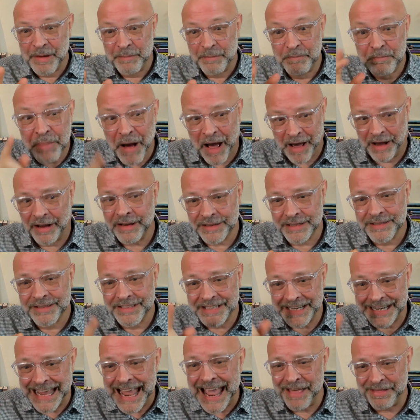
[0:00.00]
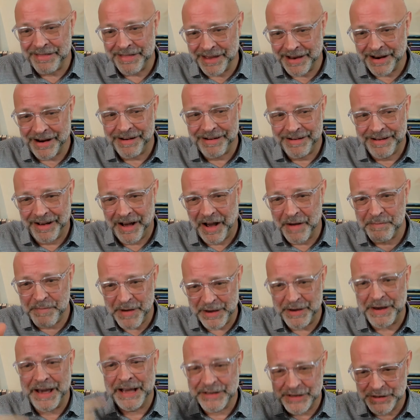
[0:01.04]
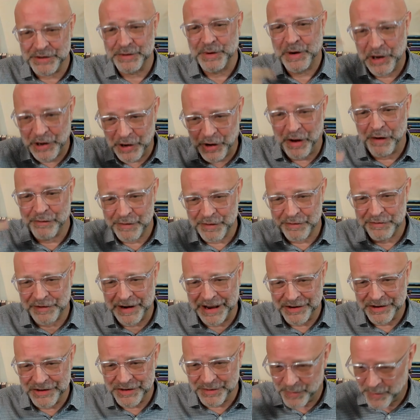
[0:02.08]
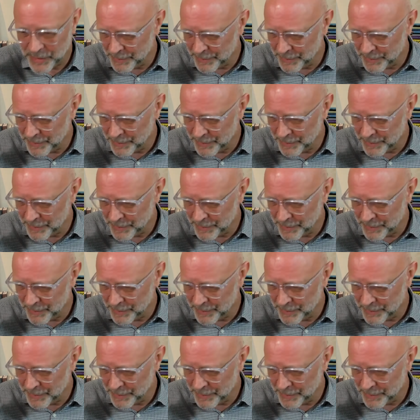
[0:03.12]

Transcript: but to get there, I bet you had to do a lot of reflection.